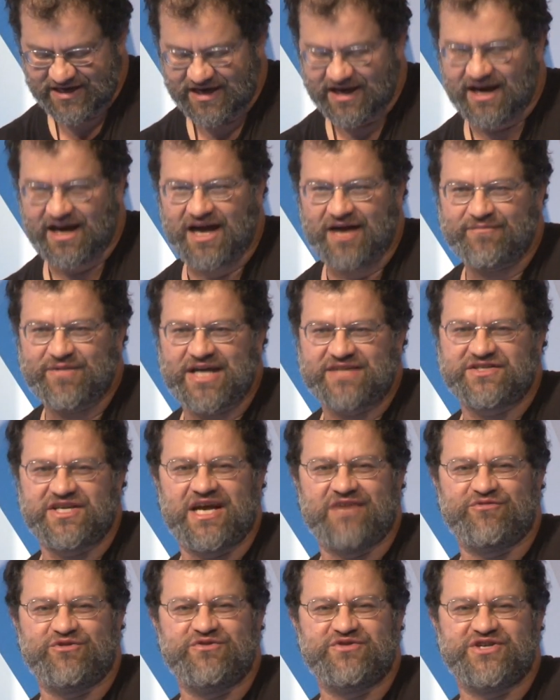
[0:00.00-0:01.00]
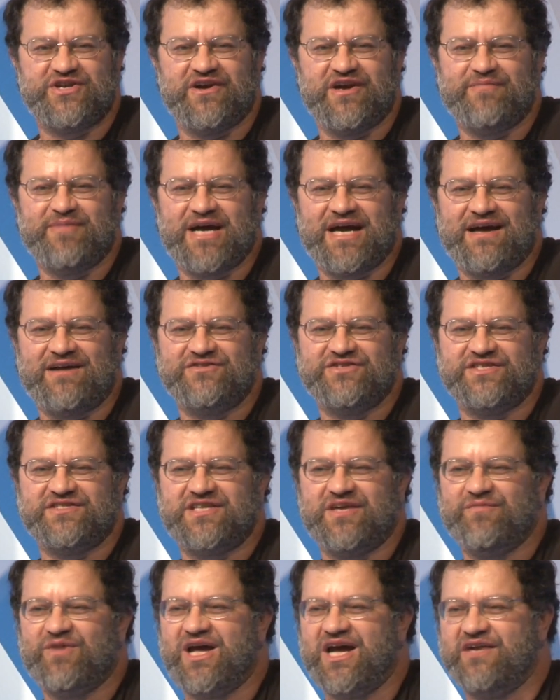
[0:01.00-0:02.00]
As an evolutionary
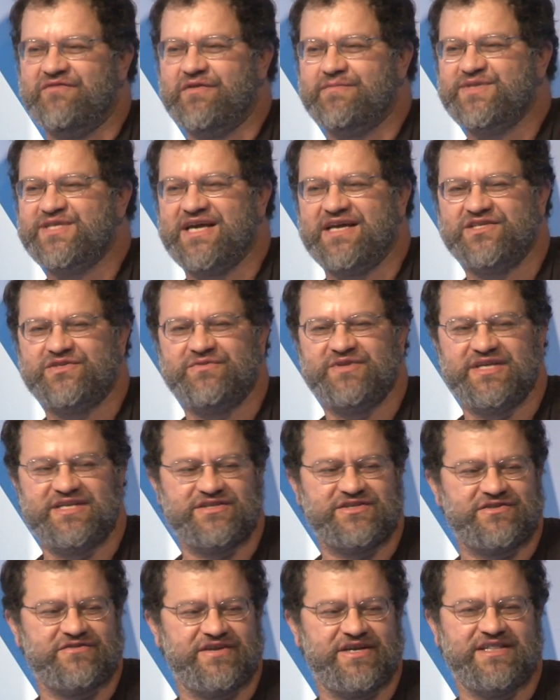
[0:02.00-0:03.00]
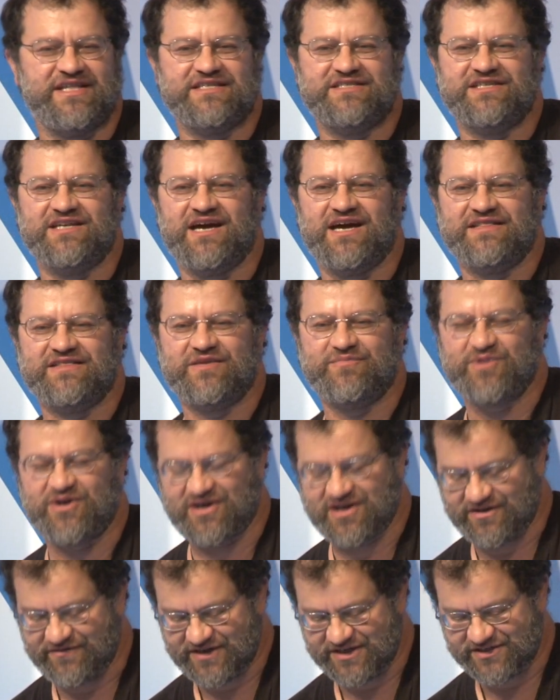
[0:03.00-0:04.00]
biologist, I'm kind of obsessed with history. That's not the
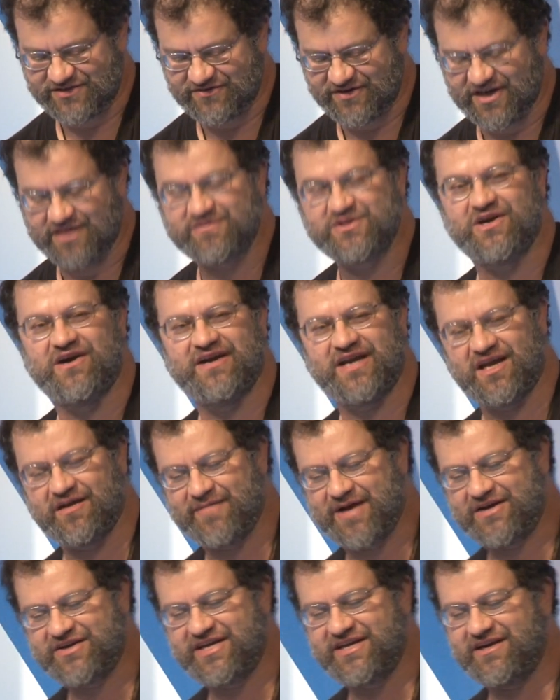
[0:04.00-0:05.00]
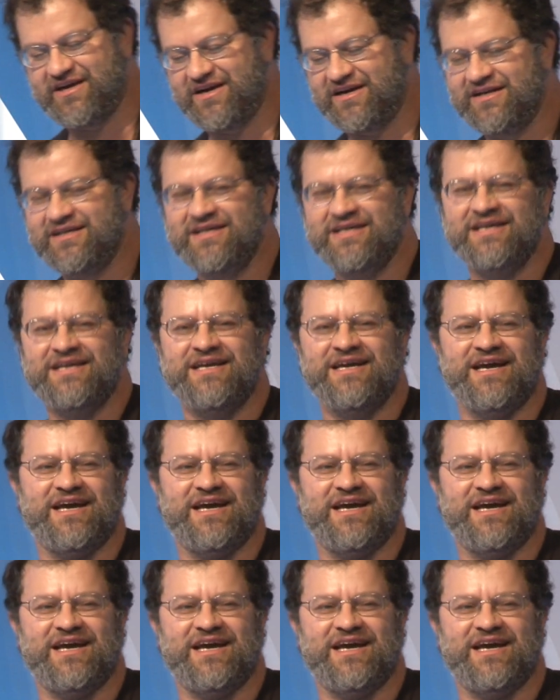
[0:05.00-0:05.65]
part of history I'm talking about here.